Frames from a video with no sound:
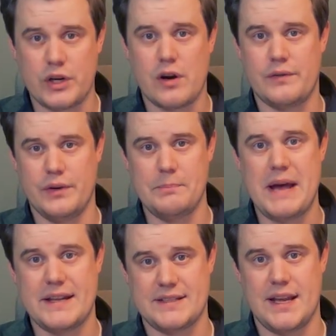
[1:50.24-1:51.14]
recovering
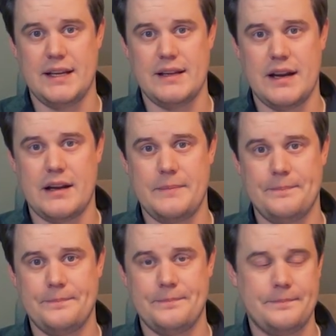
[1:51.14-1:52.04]
bad scanning data.
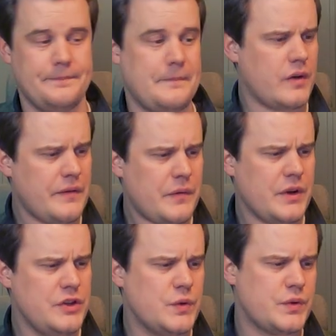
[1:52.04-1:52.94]
For
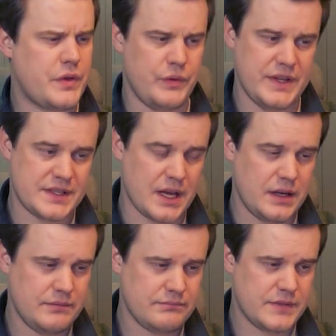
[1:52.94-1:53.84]
everyone new to 3D
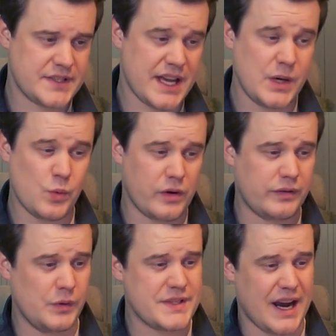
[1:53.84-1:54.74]
scanning, the scanning
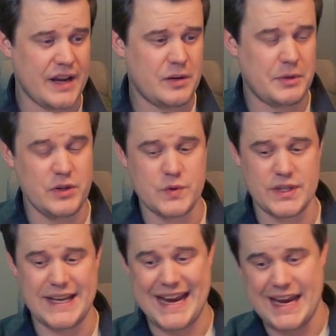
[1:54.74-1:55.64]
workflow is either by
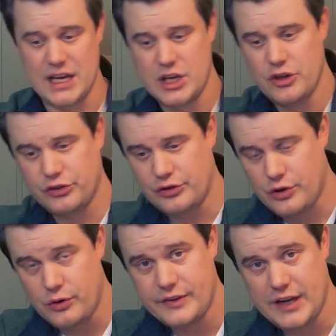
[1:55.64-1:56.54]
using a
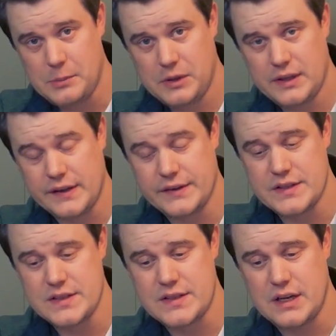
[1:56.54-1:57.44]
turntable like
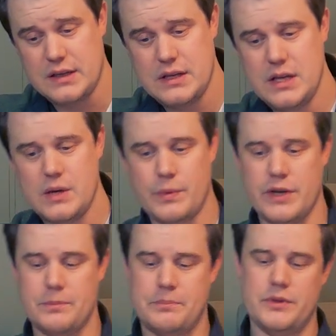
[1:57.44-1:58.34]
this design,
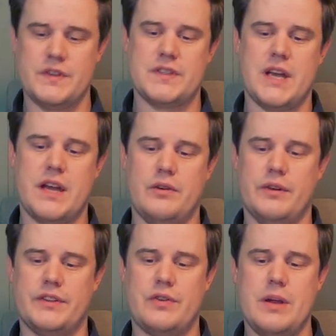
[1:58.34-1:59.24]
where you put the scanner on a